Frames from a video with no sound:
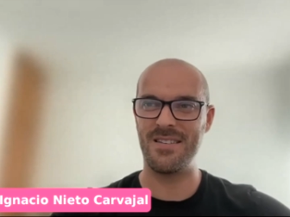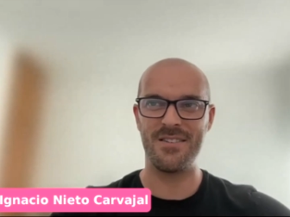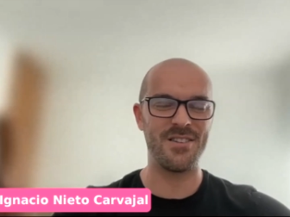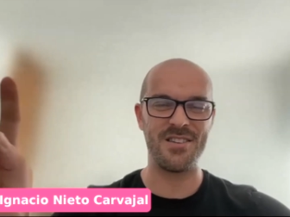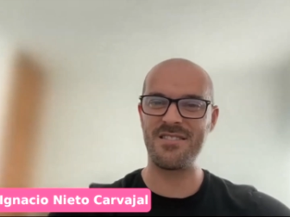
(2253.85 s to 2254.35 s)

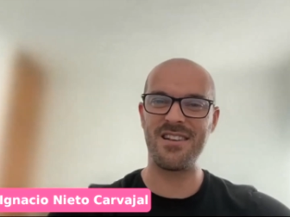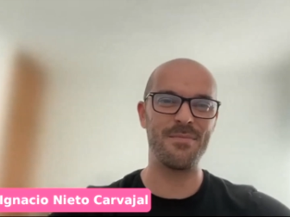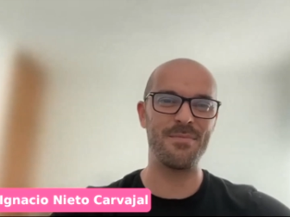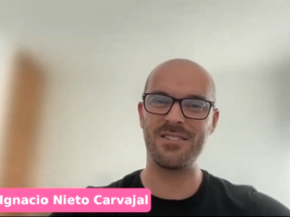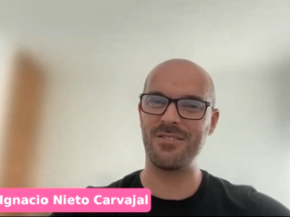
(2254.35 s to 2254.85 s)
there's a start
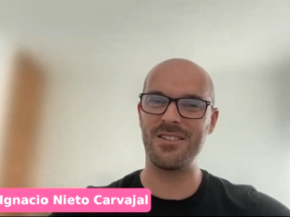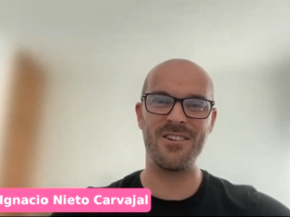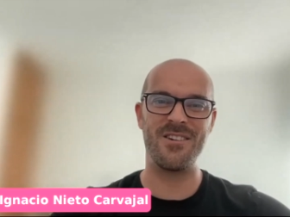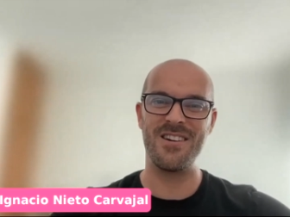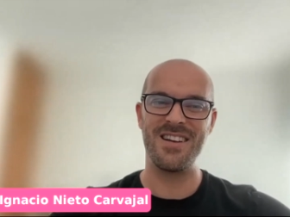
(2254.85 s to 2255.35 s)
button
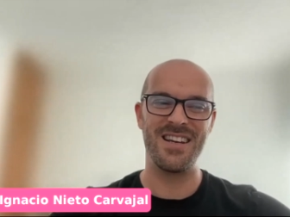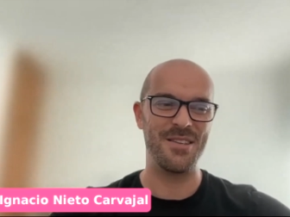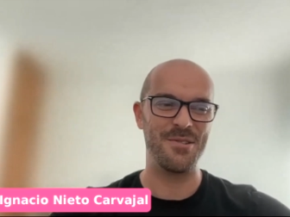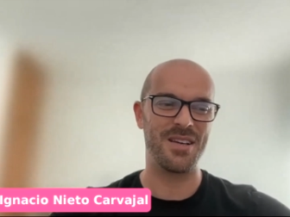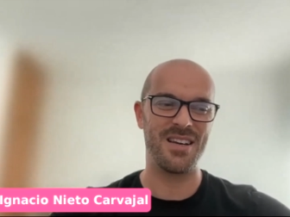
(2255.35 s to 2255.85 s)
there, and
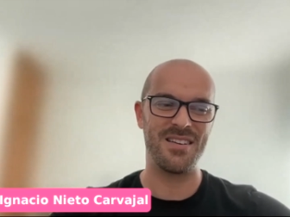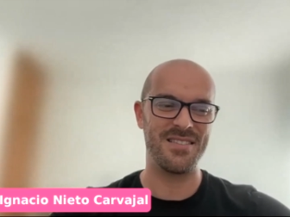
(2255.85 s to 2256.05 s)
you can